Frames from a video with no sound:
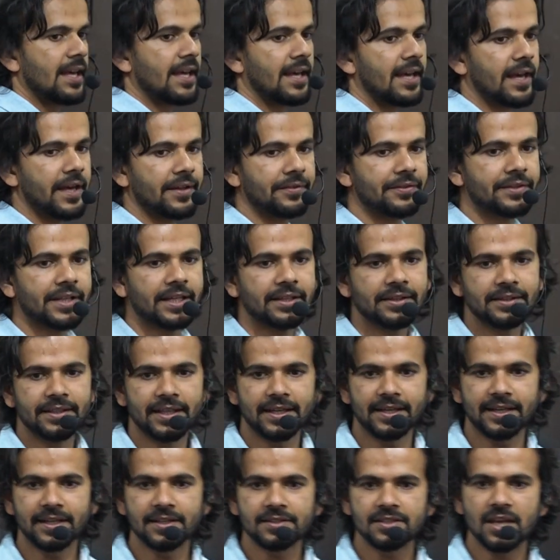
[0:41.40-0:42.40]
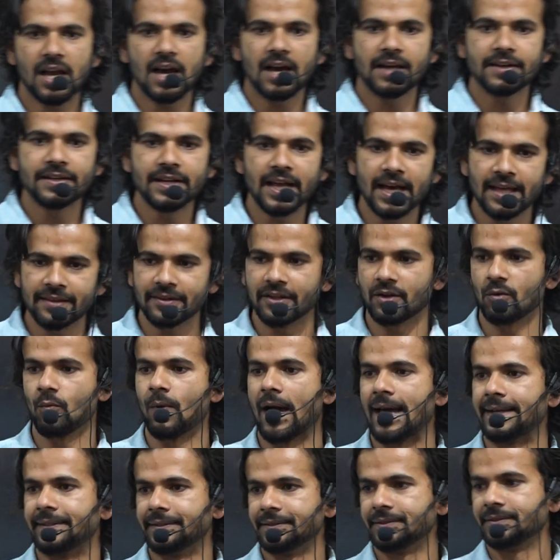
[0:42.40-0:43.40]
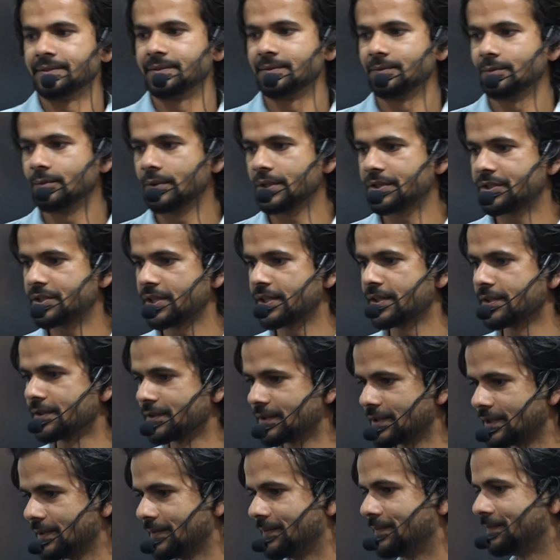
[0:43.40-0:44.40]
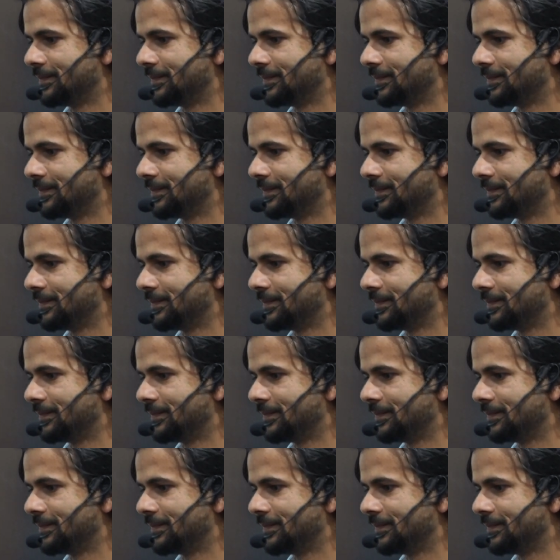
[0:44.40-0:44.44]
And then there is another one which is